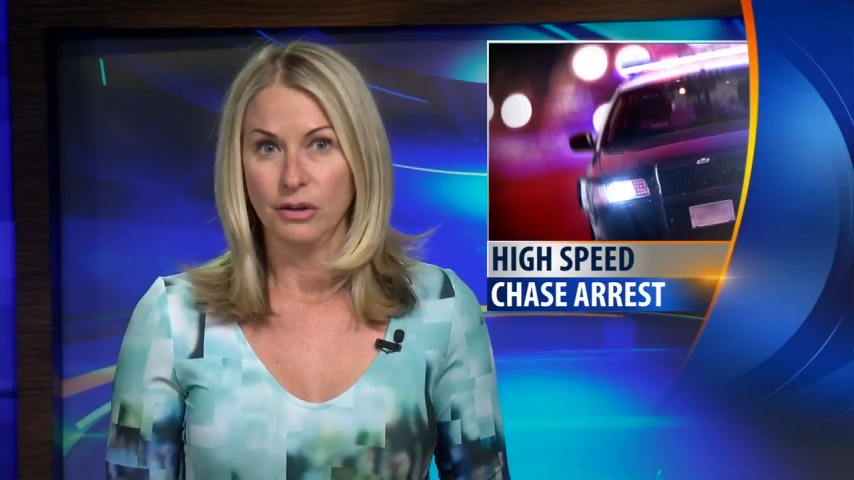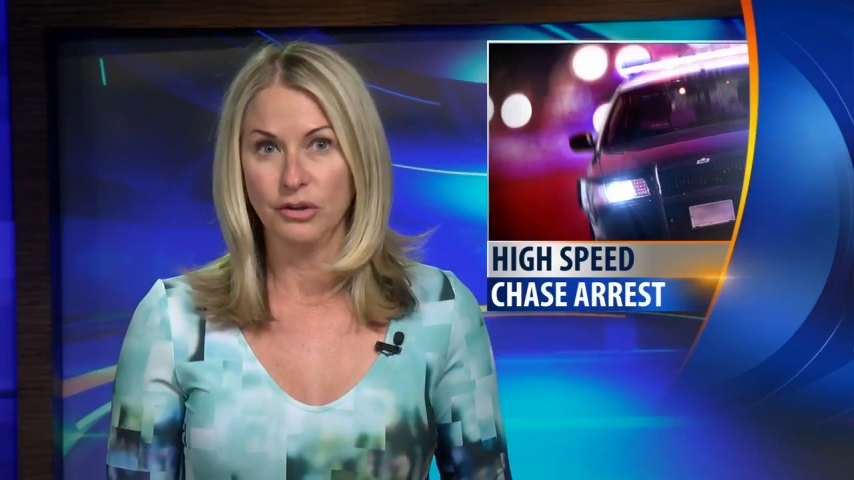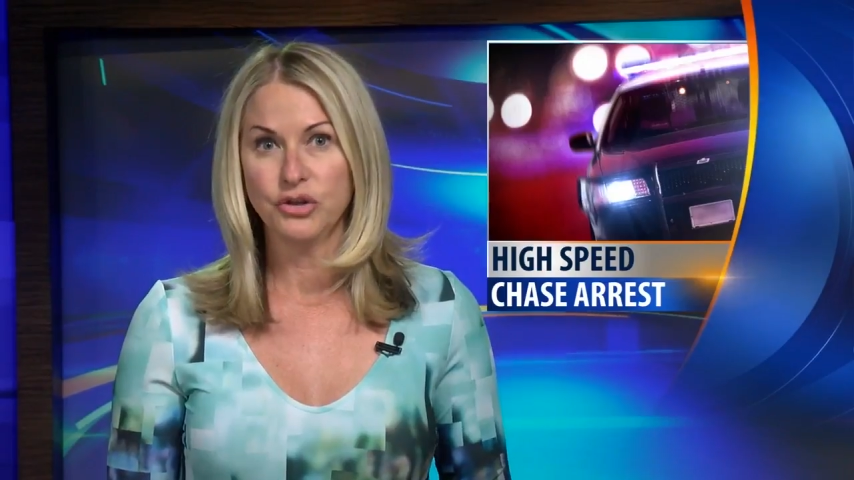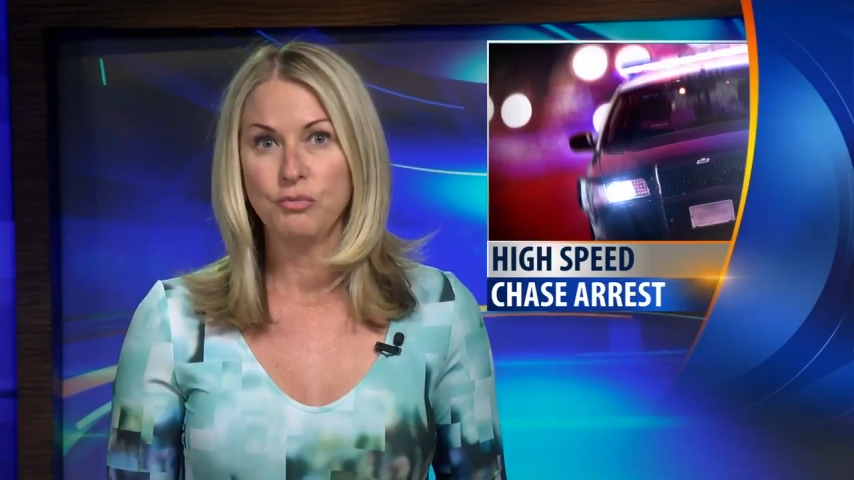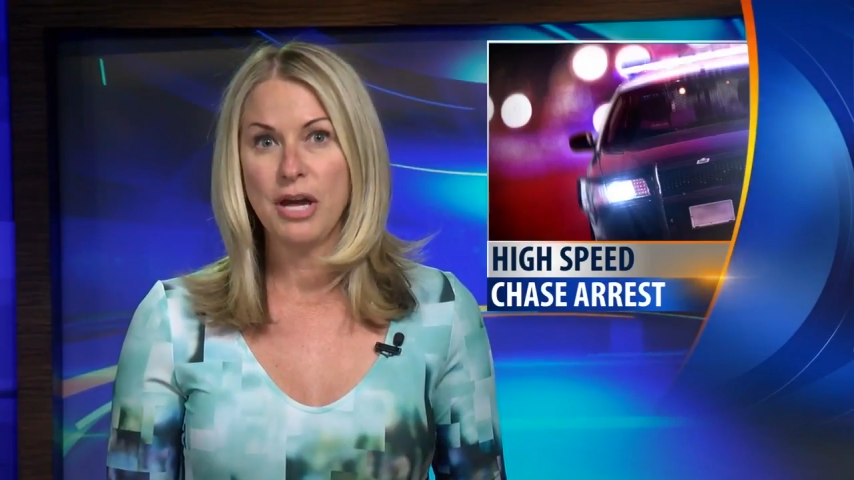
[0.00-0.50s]

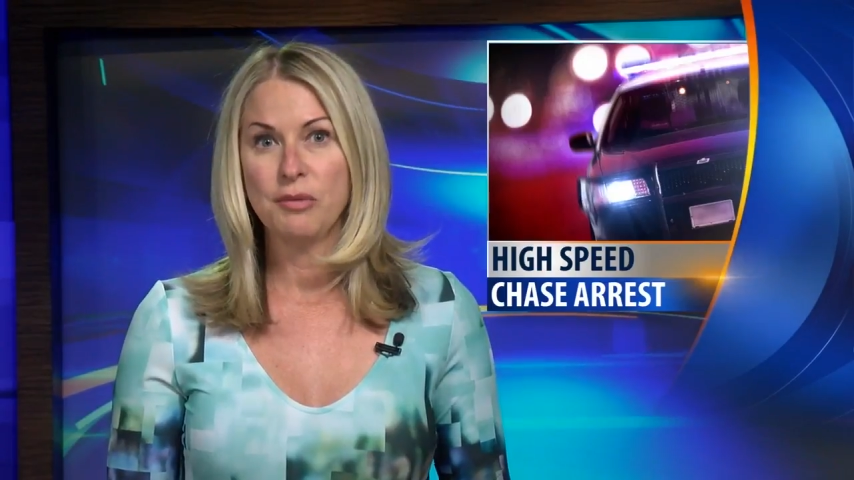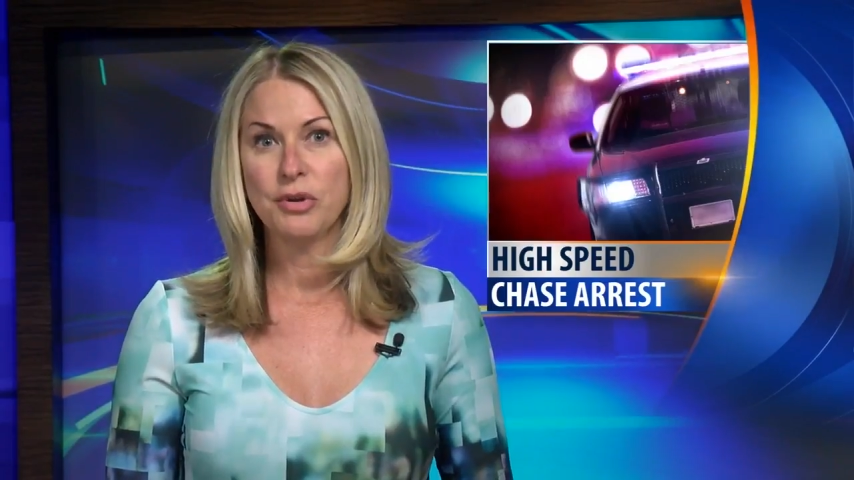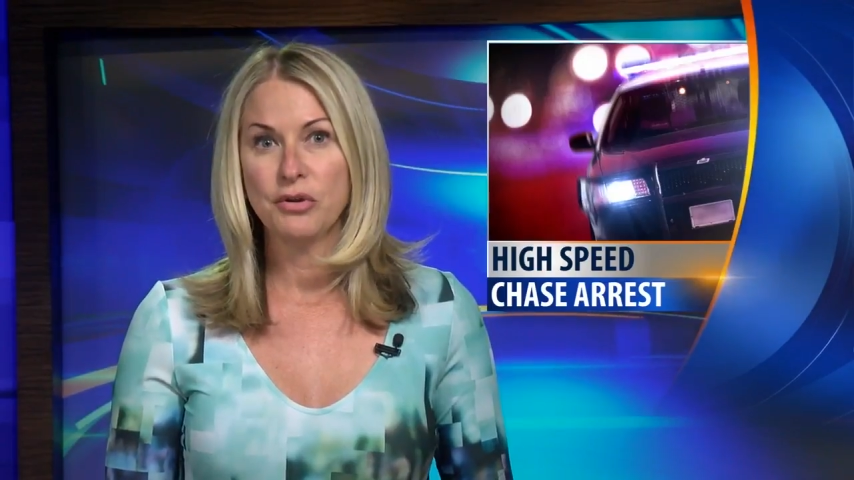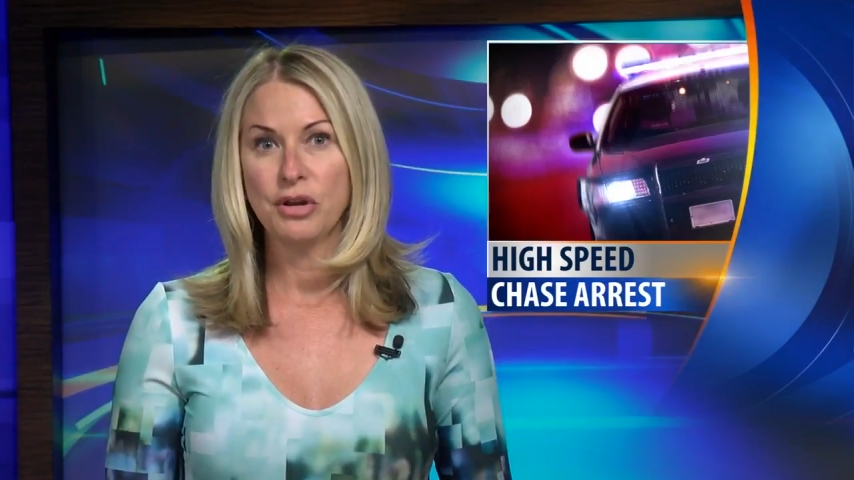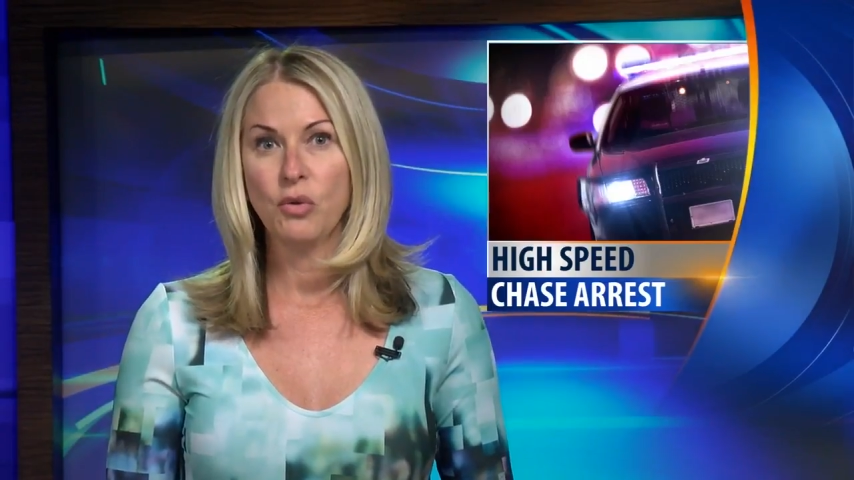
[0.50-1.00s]
Well, two men
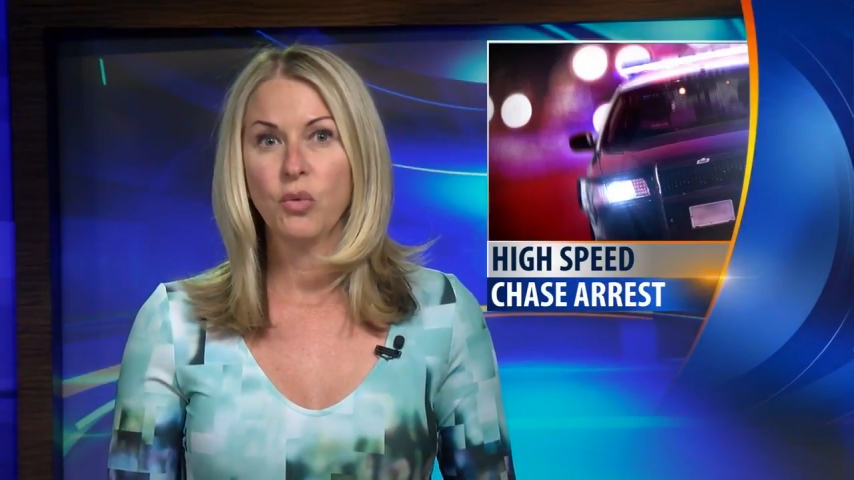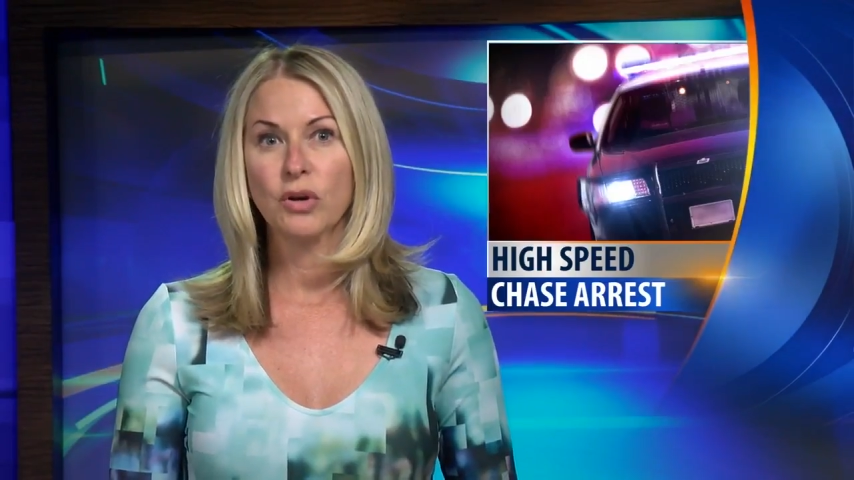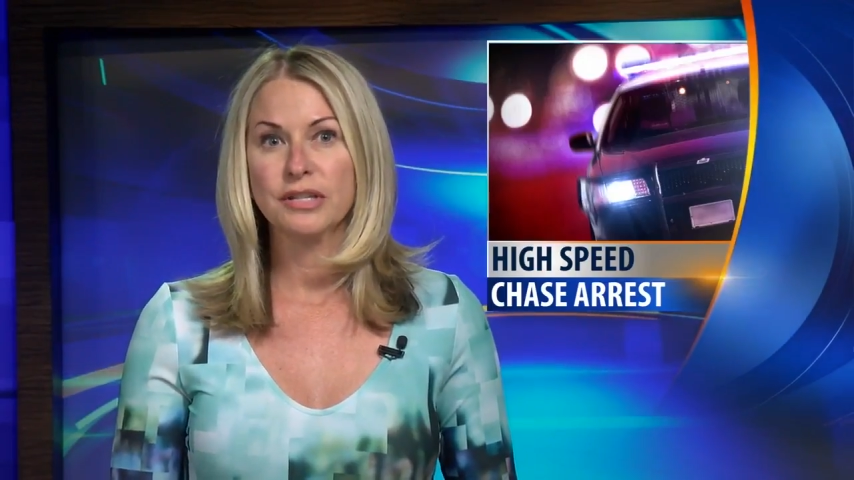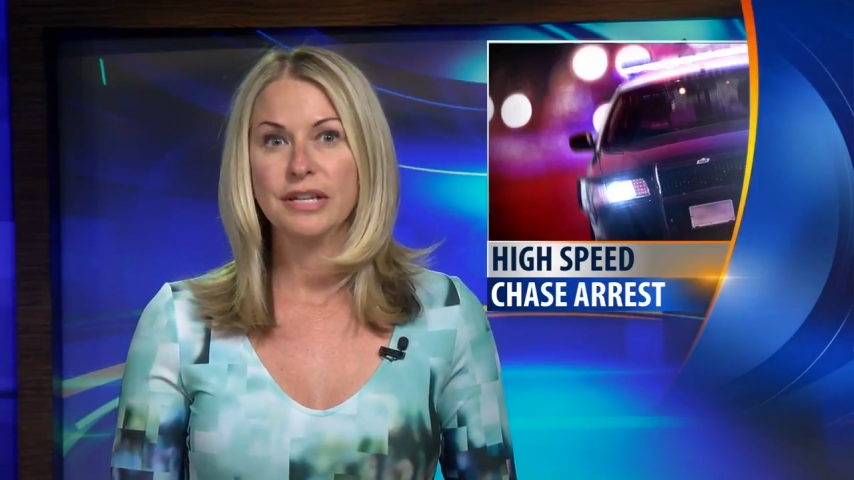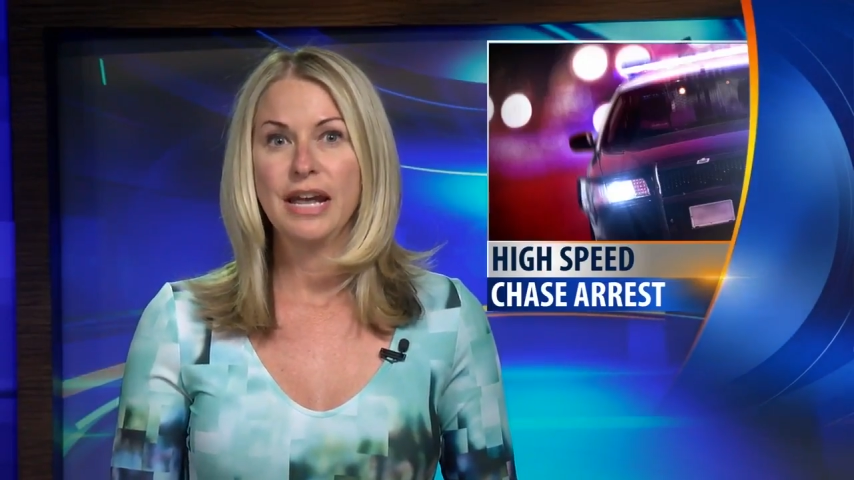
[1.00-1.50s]
appeared in
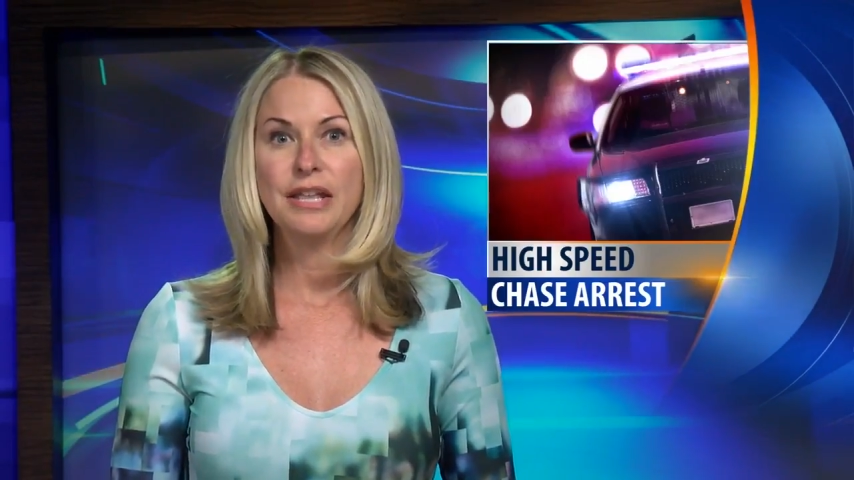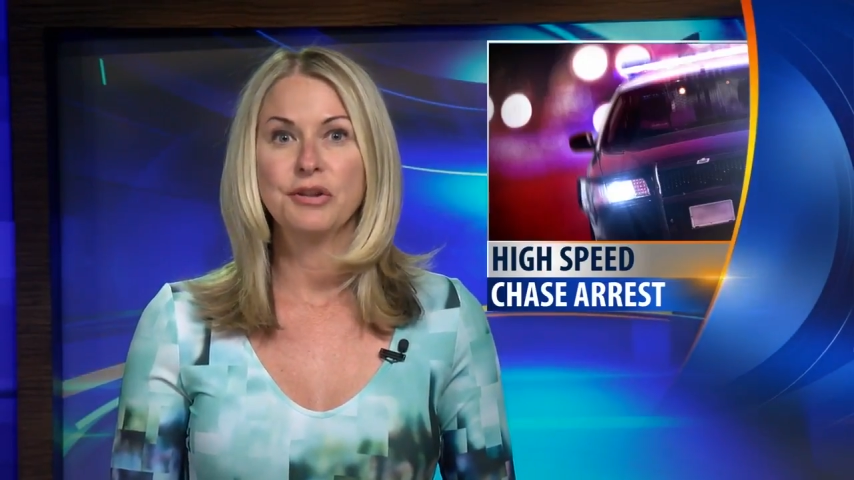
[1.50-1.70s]
court today